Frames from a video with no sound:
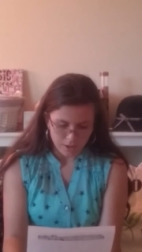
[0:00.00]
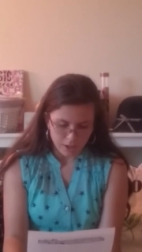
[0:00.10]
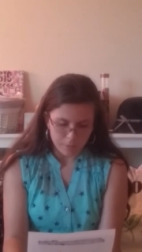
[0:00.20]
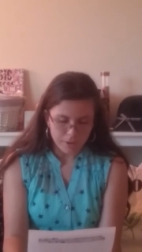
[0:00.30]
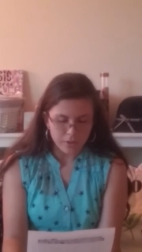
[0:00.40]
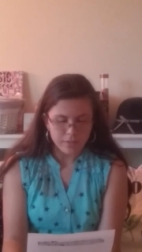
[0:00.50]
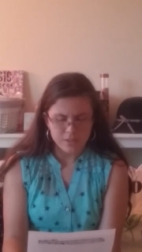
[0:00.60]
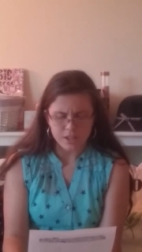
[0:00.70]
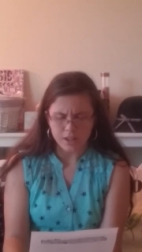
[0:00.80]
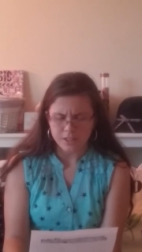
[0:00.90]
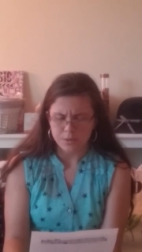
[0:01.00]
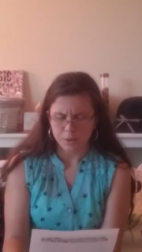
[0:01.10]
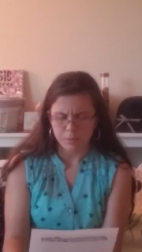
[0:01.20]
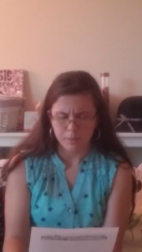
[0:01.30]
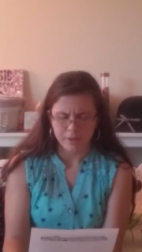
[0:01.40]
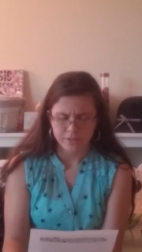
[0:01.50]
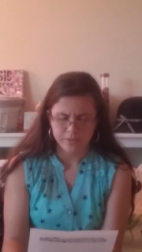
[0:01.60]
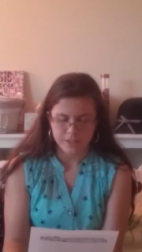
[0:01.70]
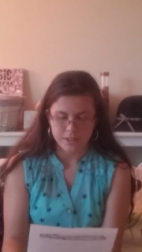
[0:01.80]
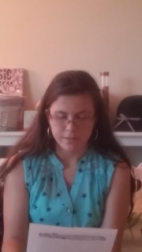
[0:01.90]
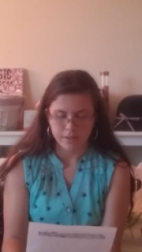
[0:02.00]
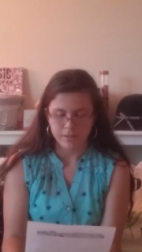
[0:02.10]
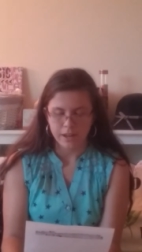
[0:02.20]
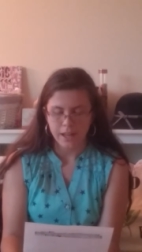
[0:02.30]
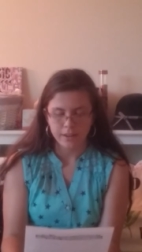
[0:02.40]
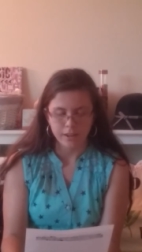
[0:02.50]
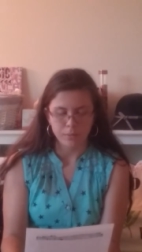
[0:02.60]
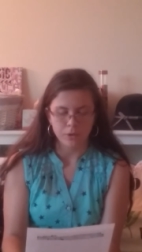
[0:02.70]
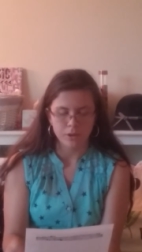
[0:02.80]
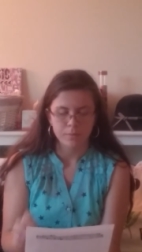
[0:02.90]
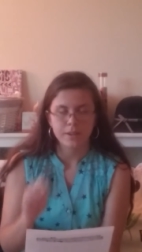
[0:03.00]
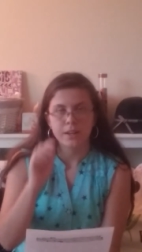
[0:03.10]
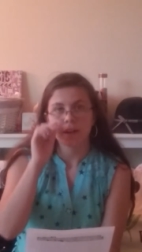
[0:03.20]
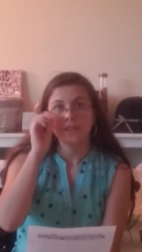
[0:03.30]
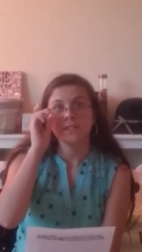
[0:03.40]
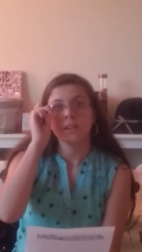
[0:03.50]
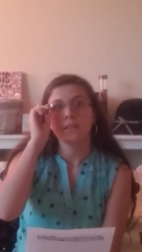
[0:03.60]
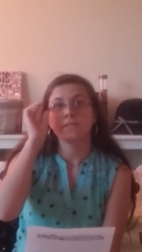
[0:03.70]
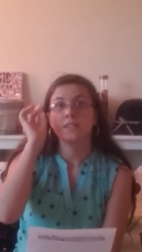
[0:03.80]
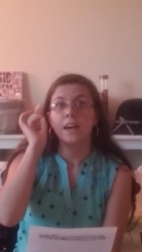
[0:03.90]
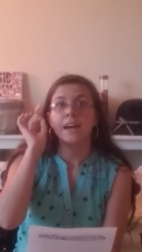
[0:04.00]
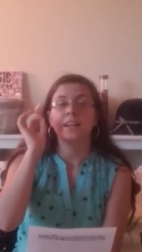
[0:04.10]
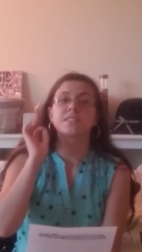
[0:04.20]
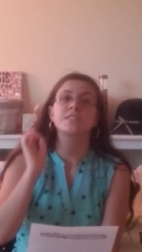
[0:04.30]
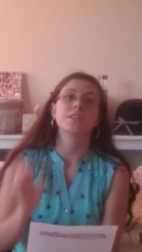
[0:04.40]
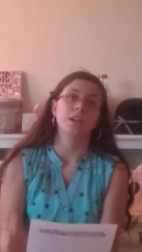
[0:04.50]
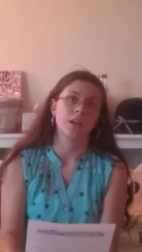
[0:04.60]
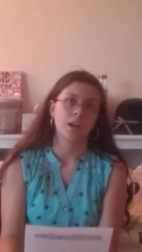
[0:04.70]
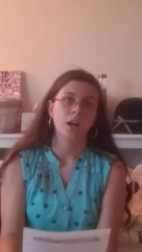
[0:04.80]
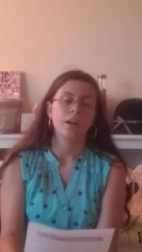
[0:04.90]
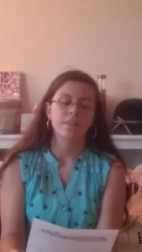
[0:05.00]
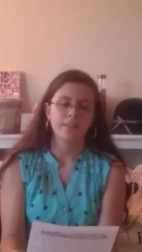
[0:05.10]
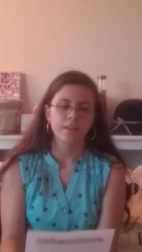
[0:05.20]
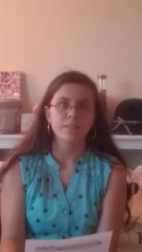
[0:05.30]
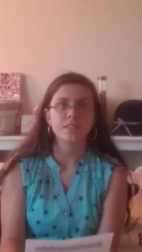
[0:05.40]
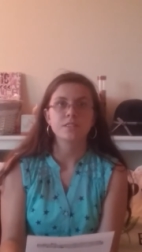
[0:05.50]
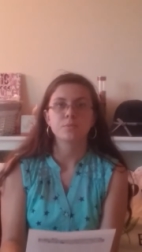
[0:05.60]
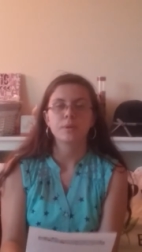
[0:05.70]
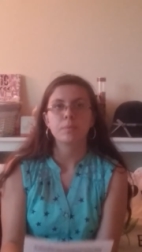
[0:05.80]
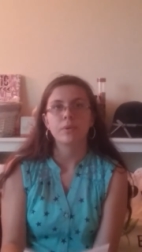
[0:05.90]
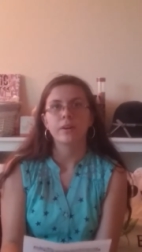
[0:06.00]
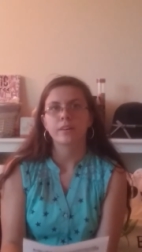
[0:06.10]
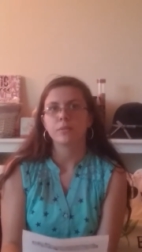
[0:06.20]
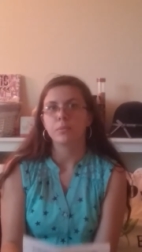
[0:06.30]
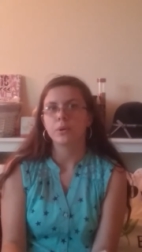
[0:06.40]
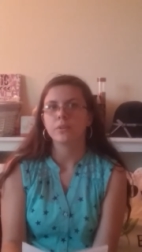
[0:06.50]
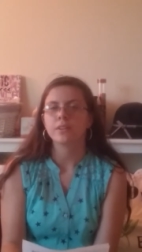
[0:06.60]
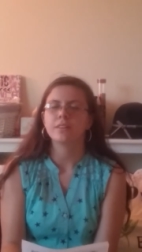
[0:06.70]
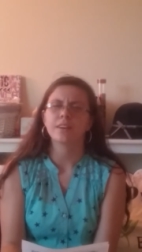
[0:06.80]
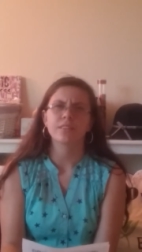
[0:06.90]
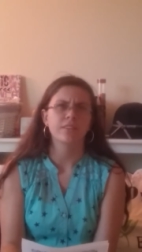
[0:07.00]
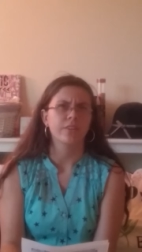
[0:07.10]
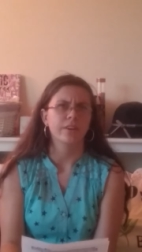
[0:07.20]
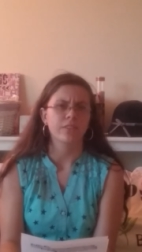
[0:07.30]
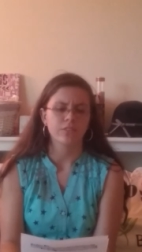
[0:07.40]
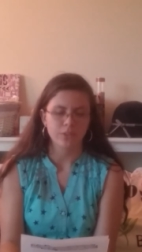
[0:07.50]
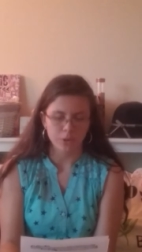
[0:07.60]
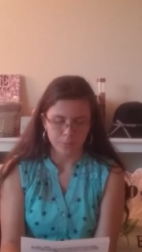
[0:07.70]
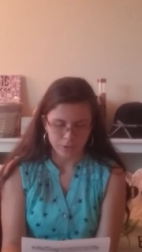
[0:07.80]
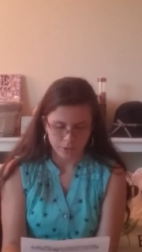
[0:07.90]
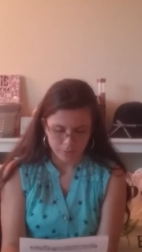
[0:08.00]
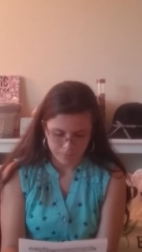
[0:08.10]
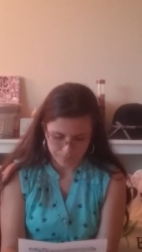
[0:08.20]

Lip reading: I barely even talk to one of my best friends I've ever had anymore because of texting. Think of us as people like the mold and texting like the sculptor.